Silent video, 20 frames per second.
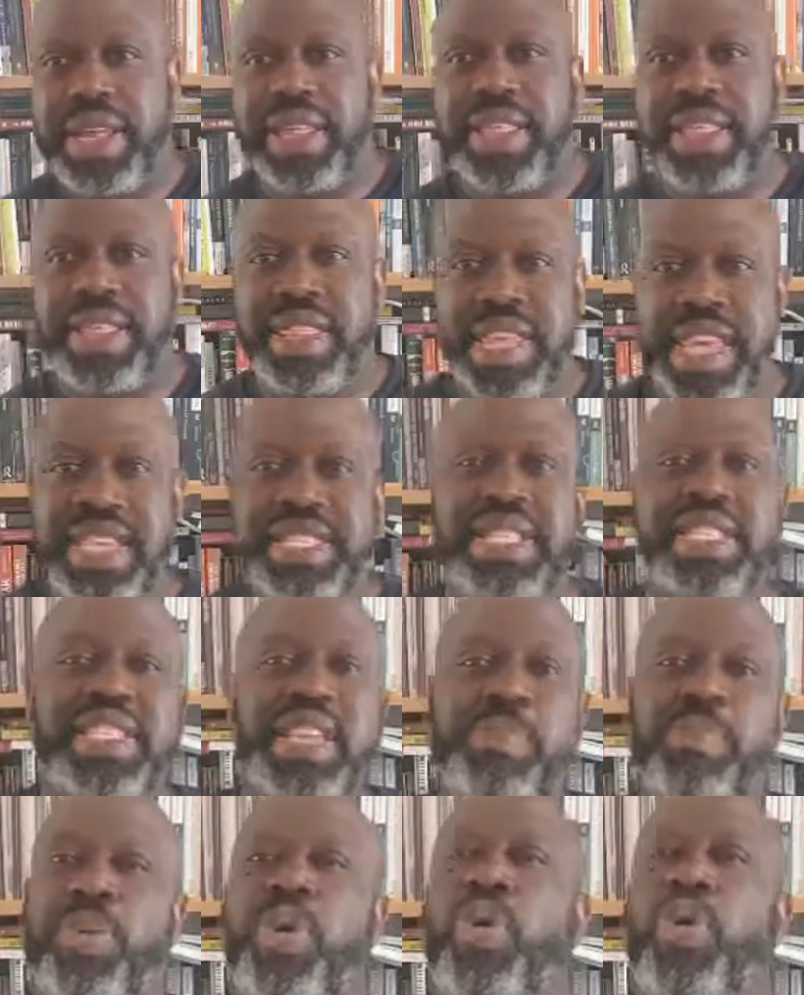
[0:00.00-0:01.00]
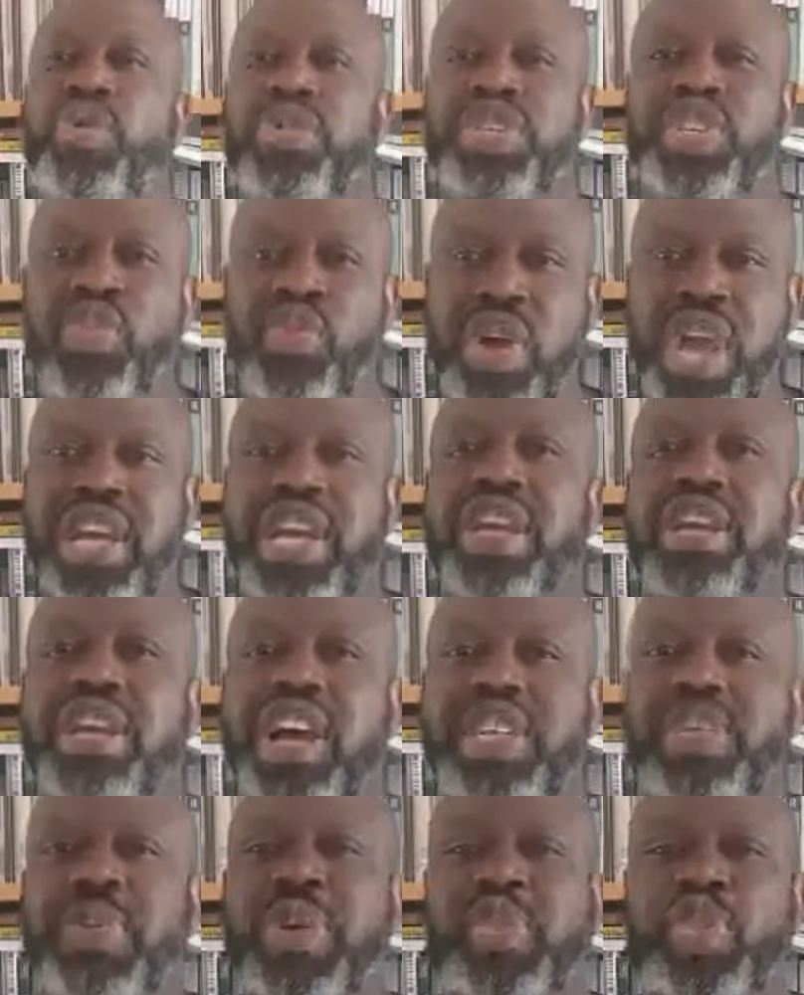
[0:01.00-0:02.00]
This is important to
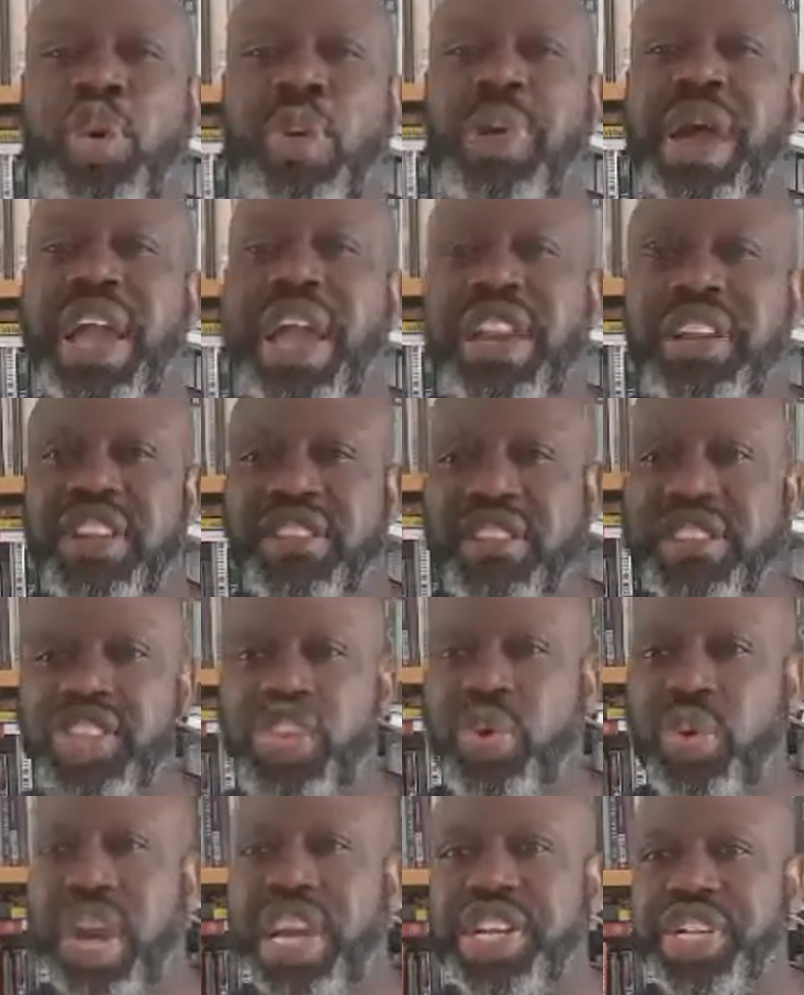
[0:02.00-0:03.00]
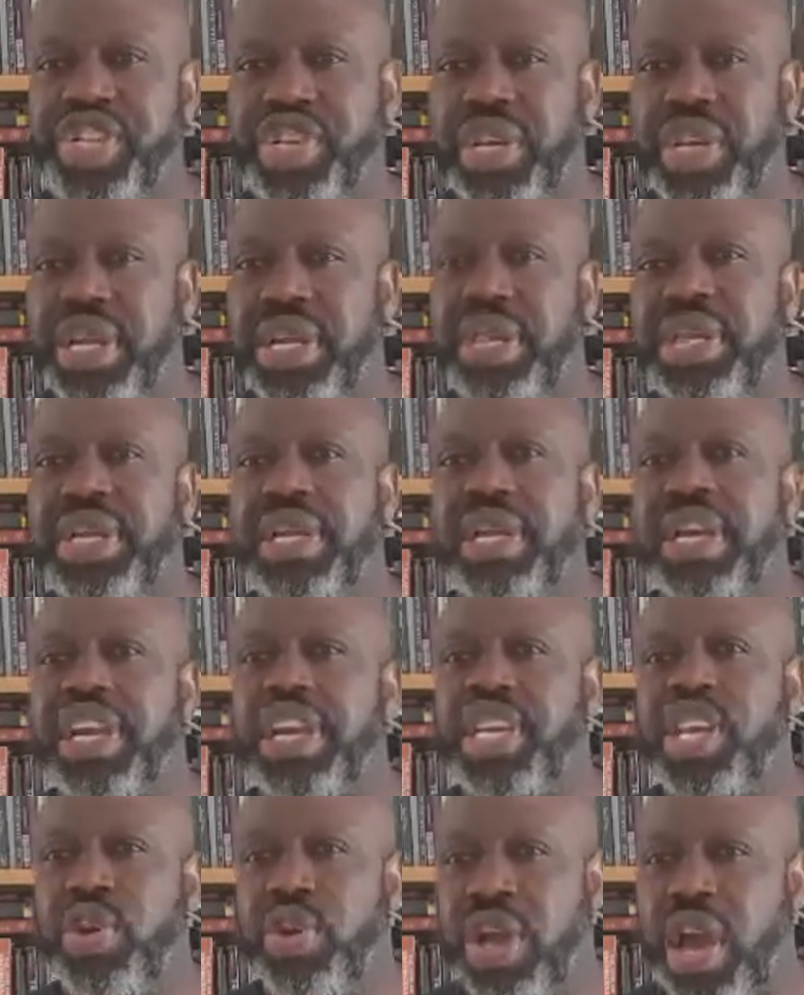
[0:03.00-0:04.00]
recognize when we talk about individuation.
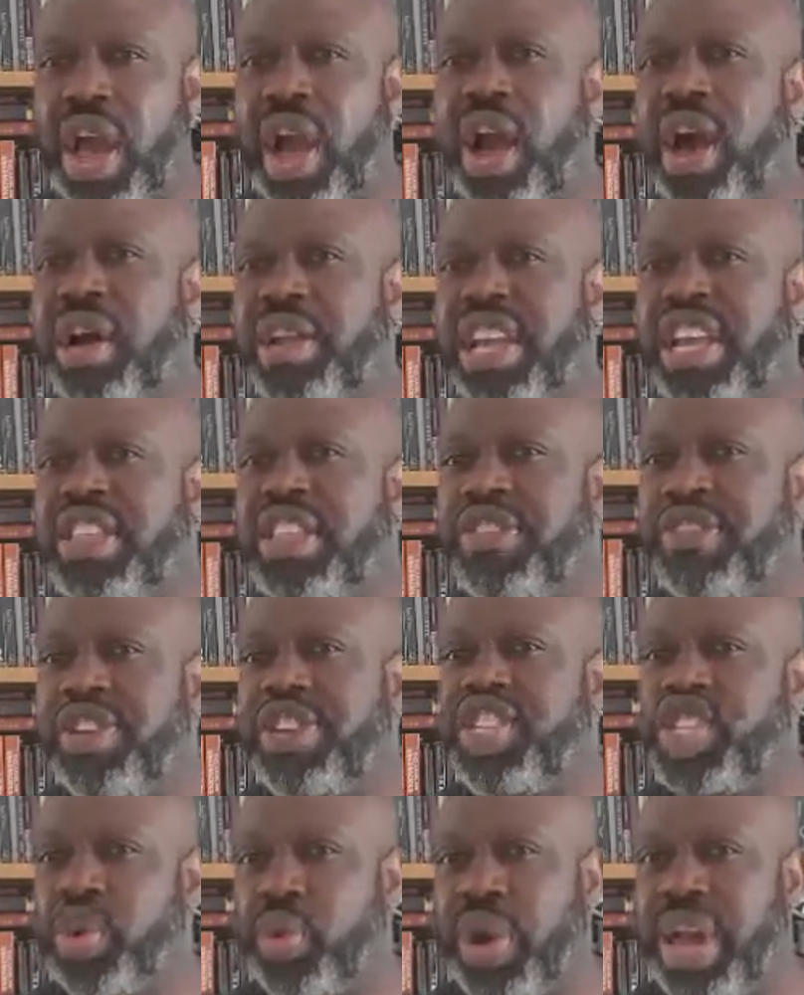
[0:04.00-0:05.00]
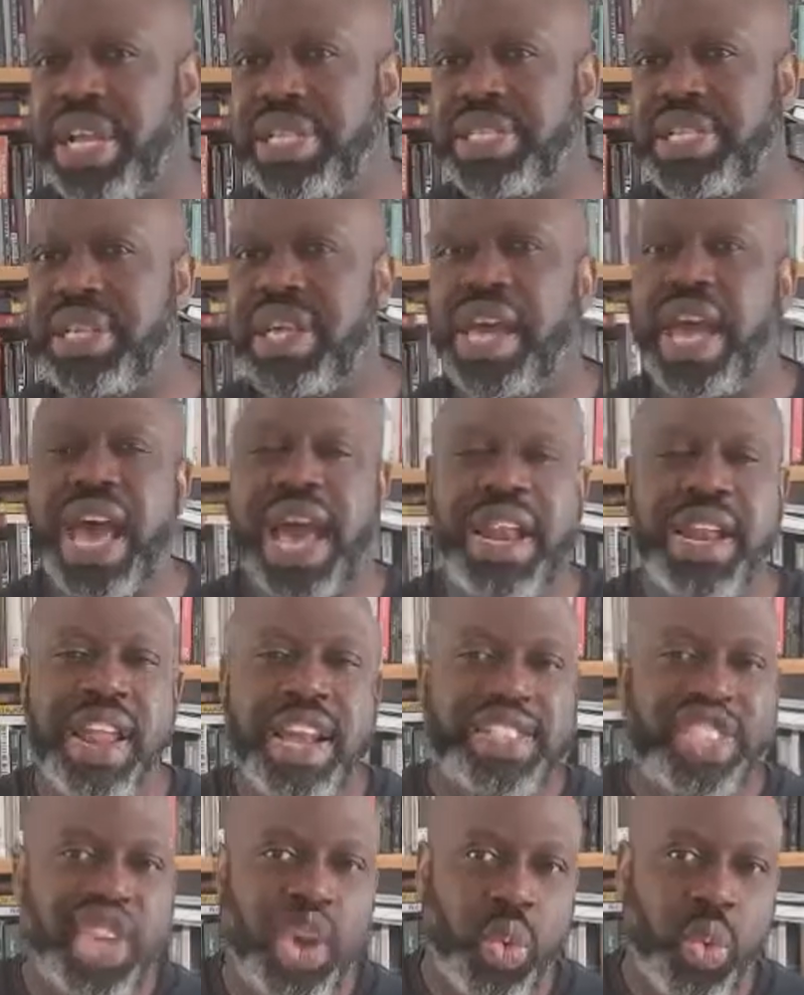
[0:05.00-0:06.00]
You can't individuate
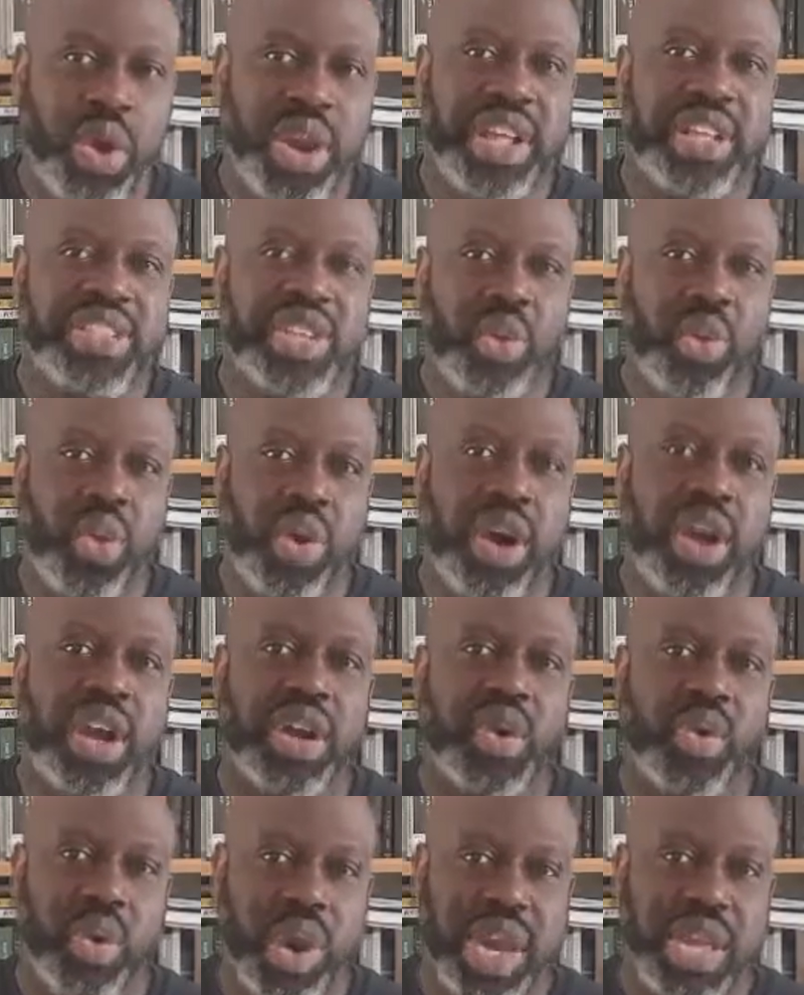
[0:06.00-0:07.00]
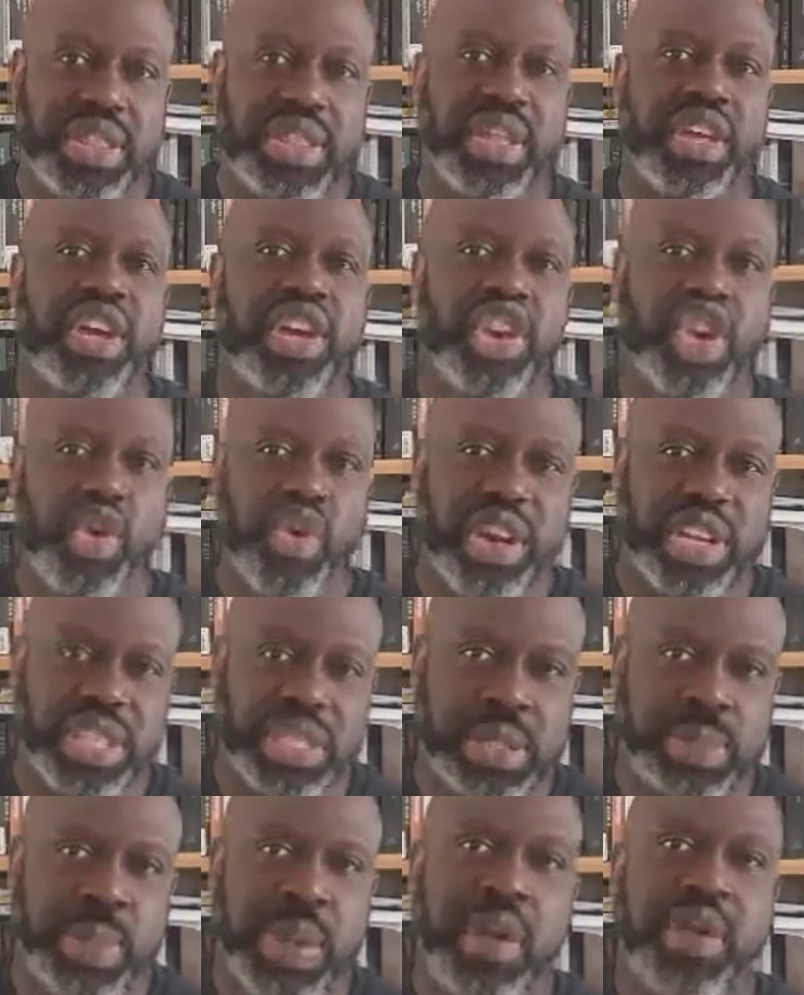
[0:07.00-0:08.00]
unless you're willing to work with your
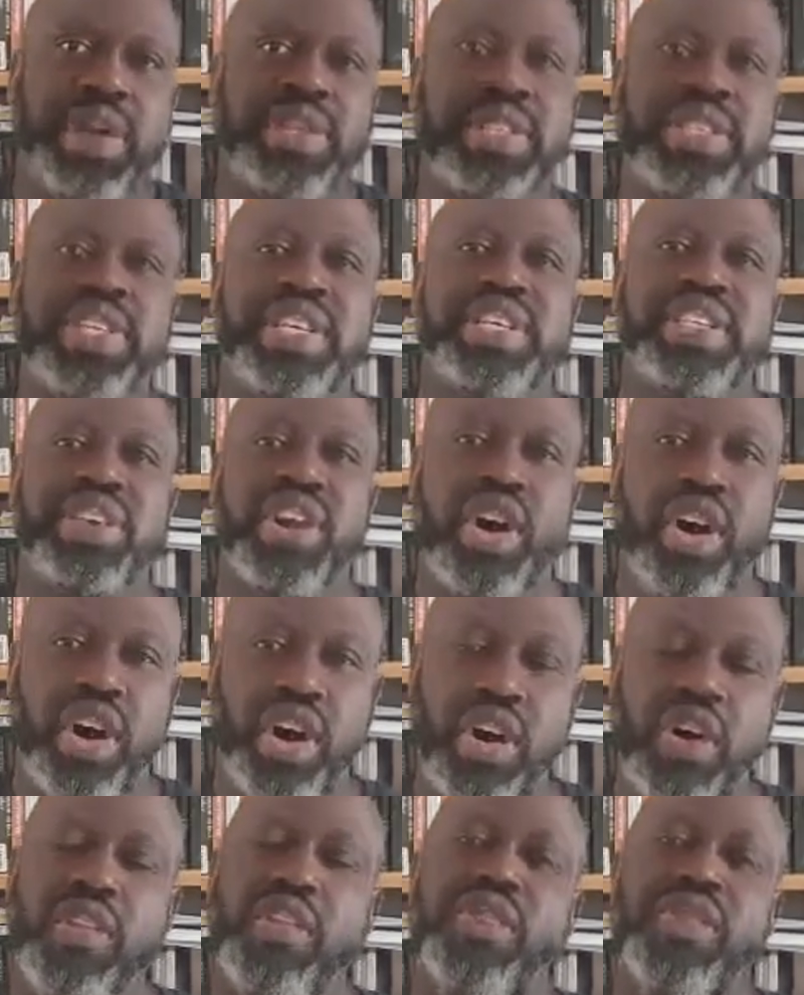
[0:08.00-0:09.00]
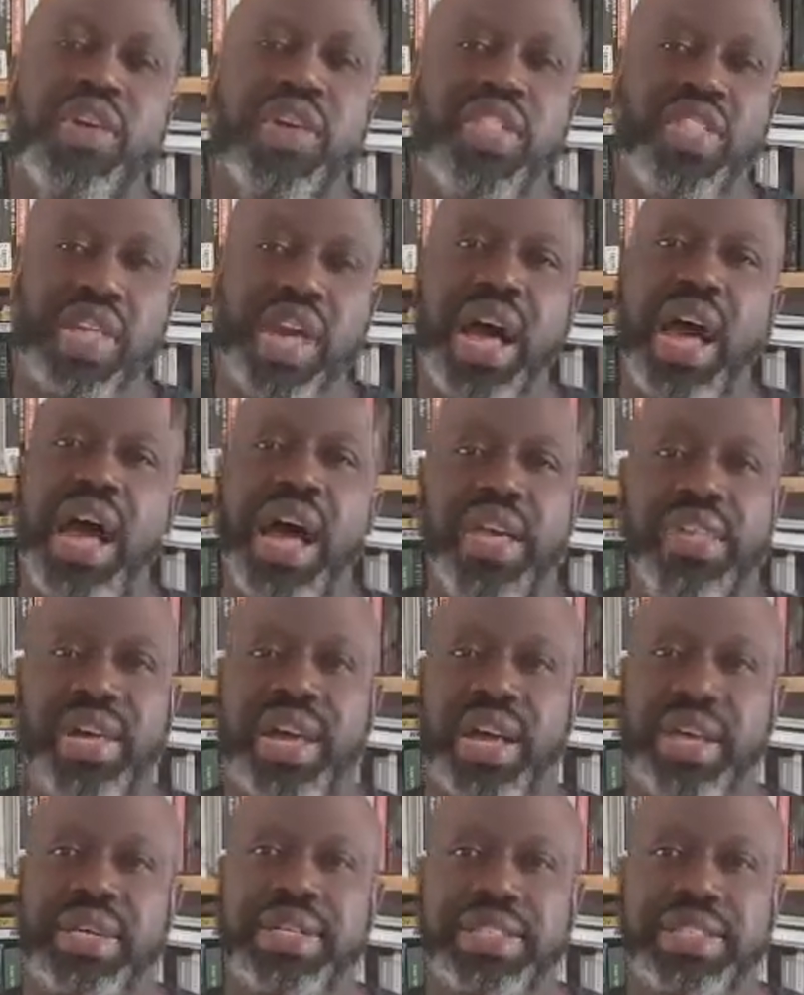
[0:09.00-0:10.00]
experiences of the other.